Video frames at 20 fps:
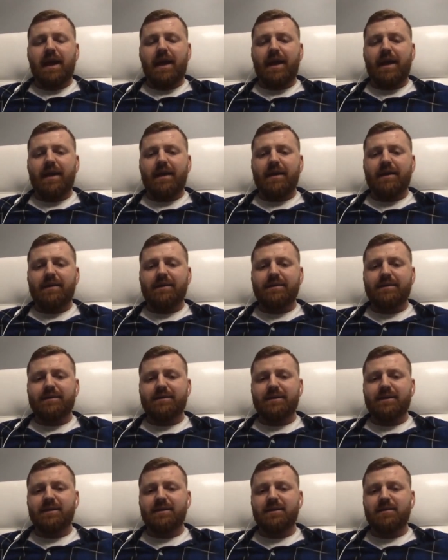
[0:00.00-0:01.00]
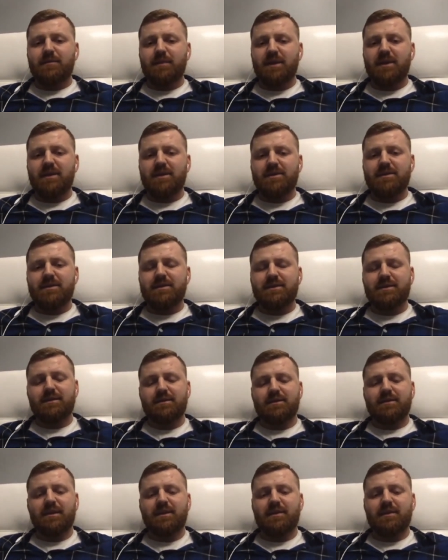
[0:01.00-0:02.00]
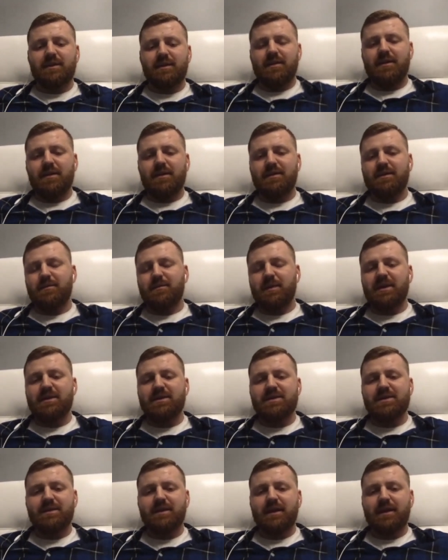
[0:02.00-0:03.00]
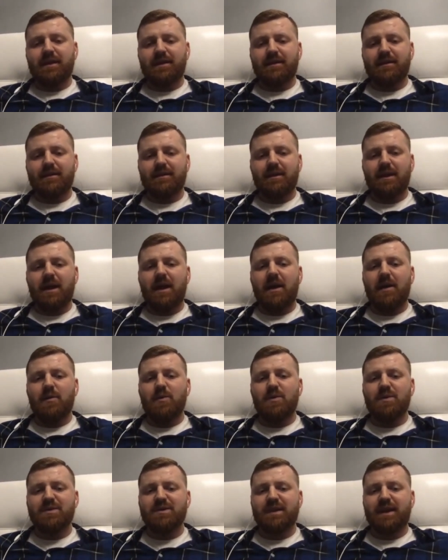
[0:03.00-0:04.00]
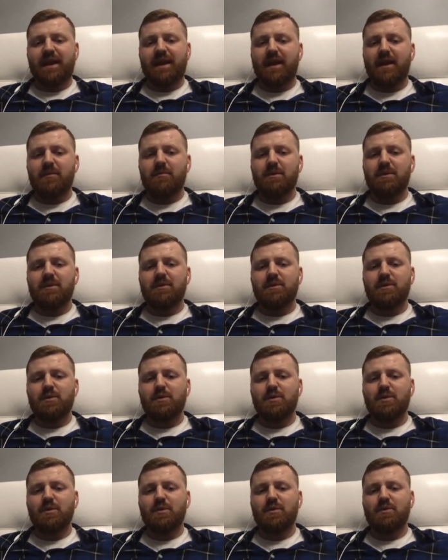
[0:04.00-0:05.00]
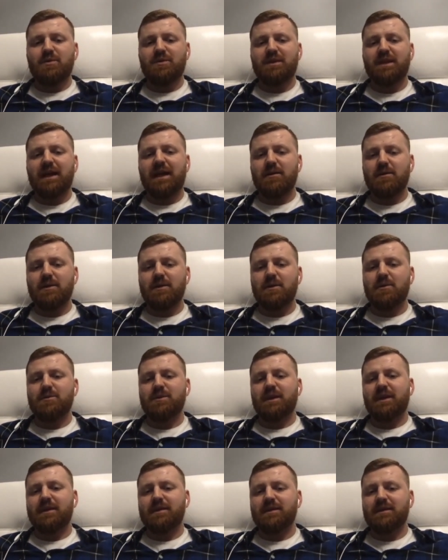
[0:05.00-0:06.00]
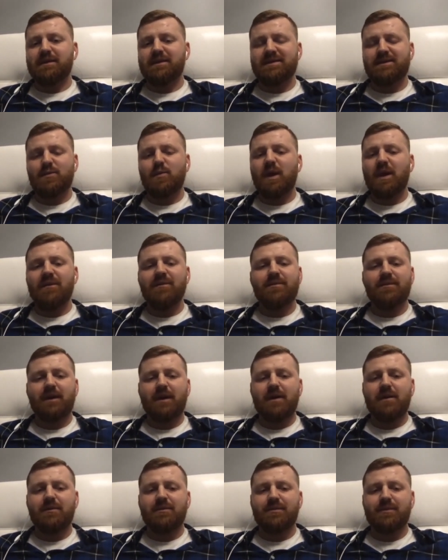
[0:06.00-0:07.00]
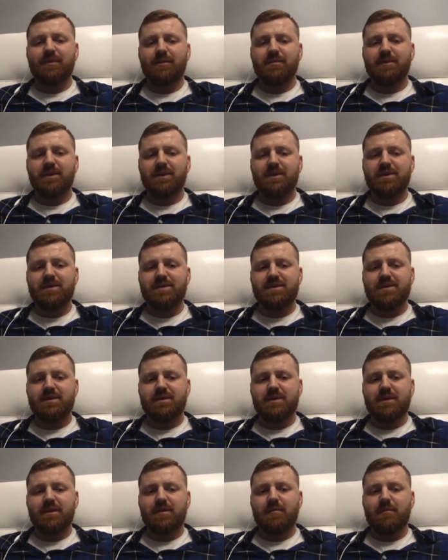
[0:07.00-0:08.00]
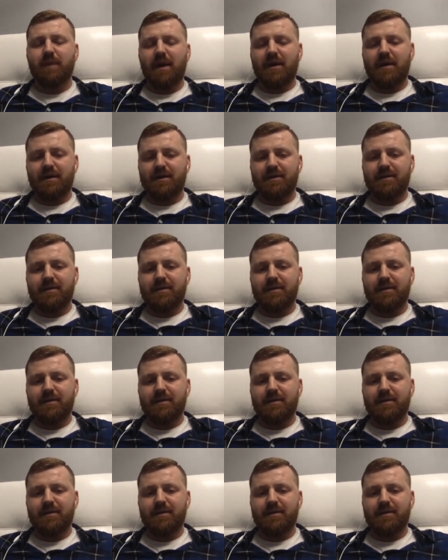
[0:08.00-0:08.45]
and it means that I was able to download at least one file from this bucket,